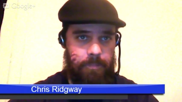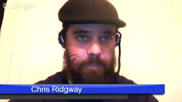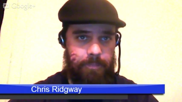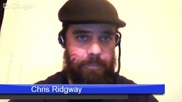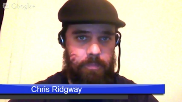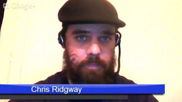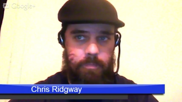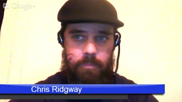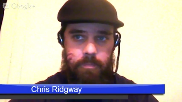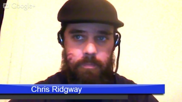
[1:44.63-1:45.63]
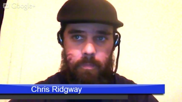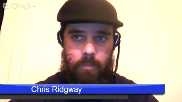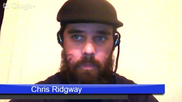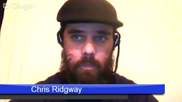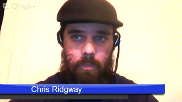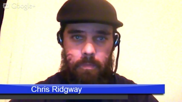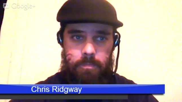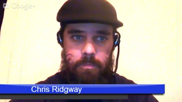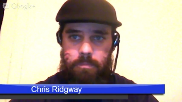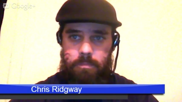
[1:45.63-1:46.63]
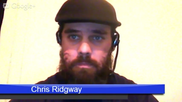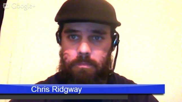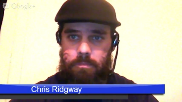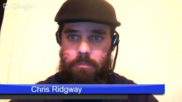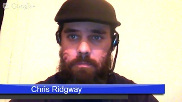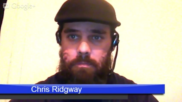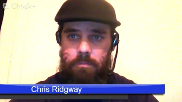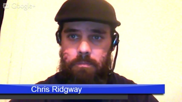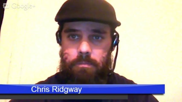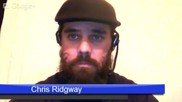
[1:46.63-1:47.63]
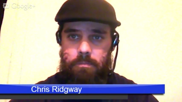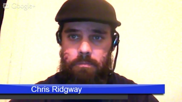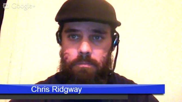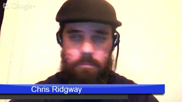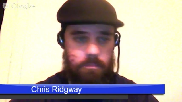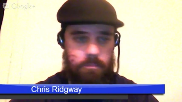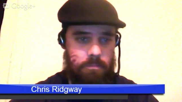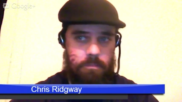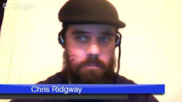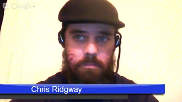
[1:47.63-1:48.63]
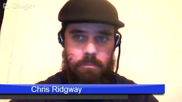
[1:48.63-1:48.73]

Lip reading: Nothing is said.